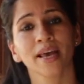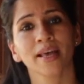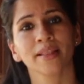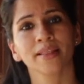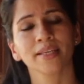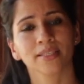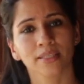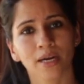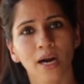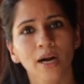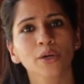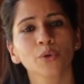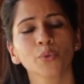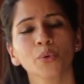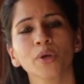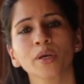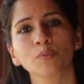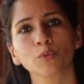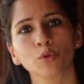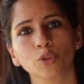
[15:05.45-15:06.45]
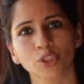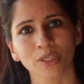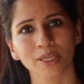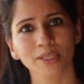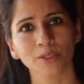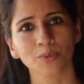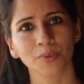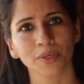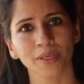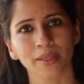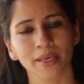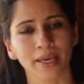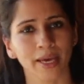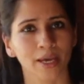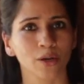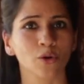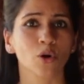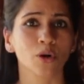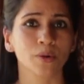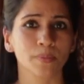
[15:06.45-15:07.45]
They start doing more chest breathing
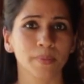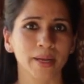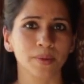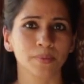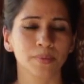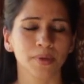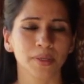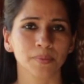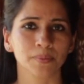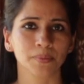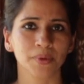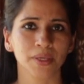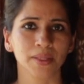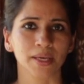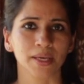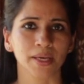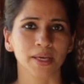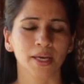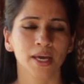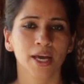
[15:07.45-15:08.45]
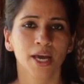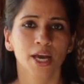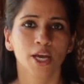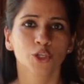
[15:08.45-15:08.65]
and not belly breathing.